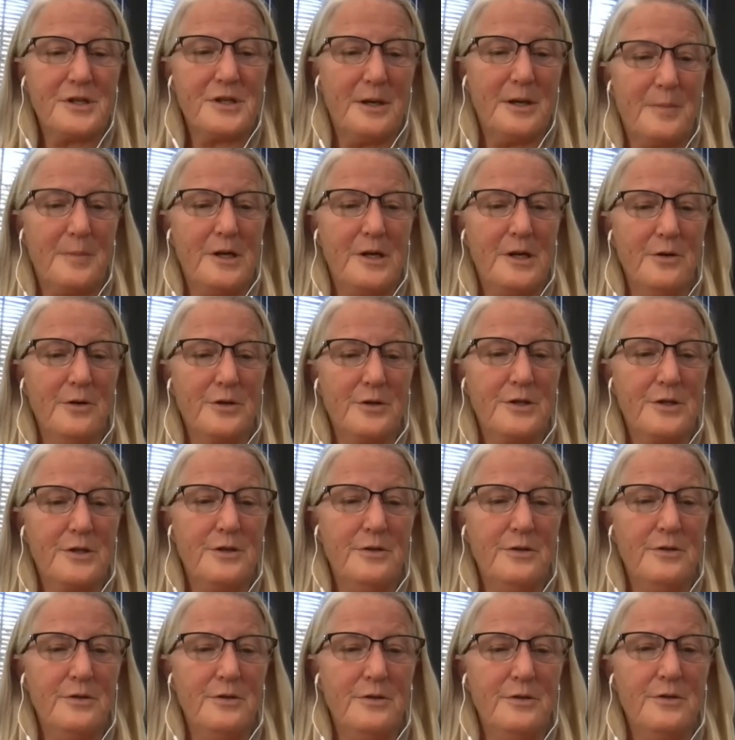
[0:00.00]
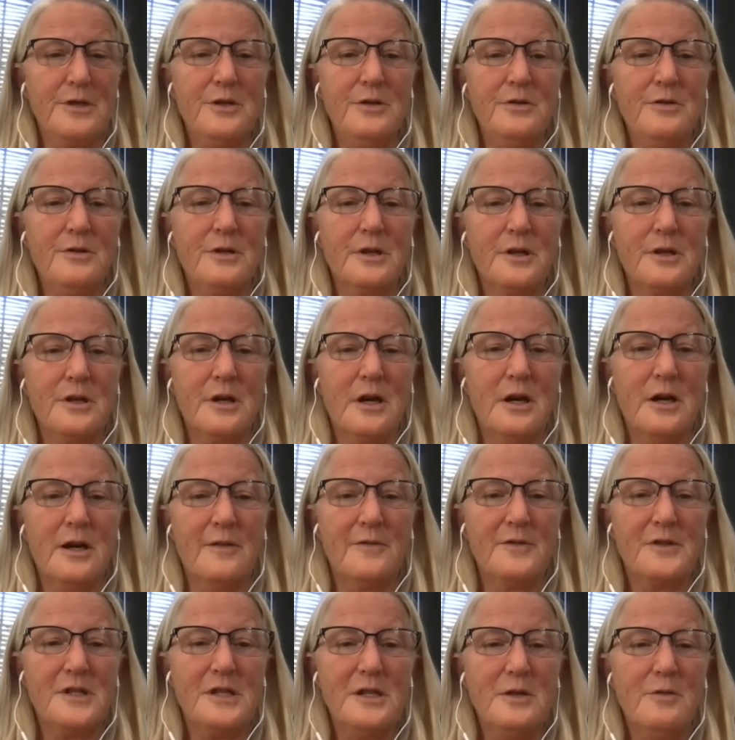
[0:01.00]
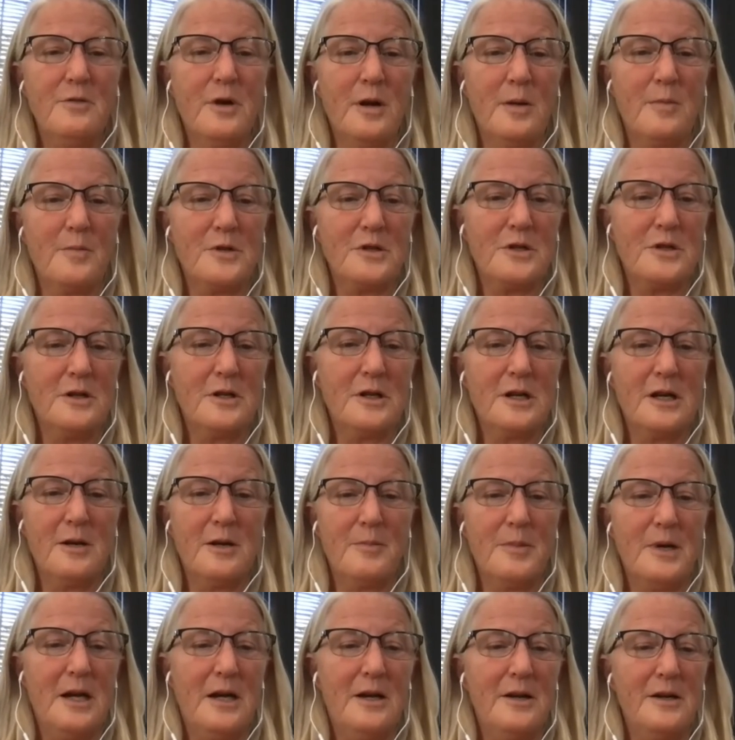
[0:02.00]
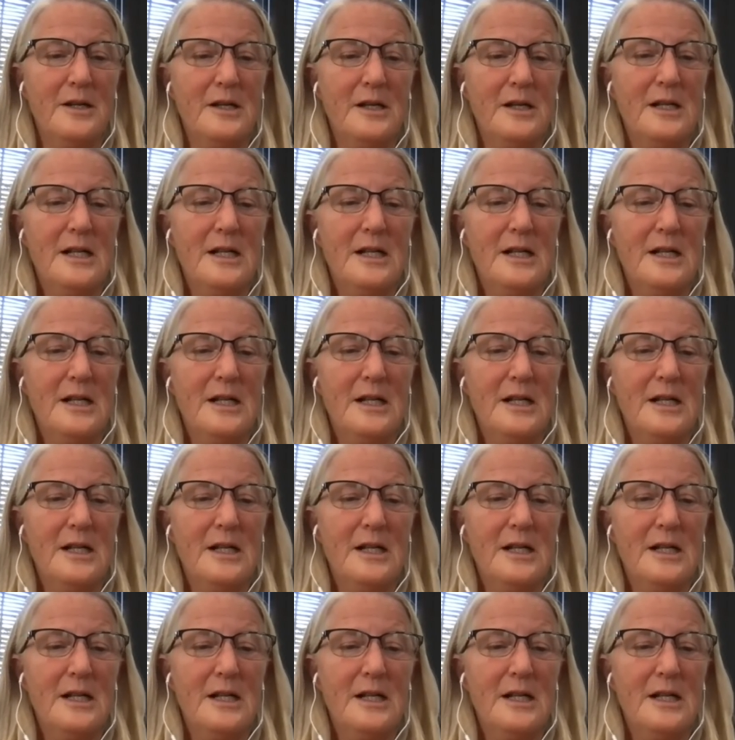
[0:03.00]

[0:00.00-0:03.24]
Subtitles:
up here too so you can kind of see what I'm talking about.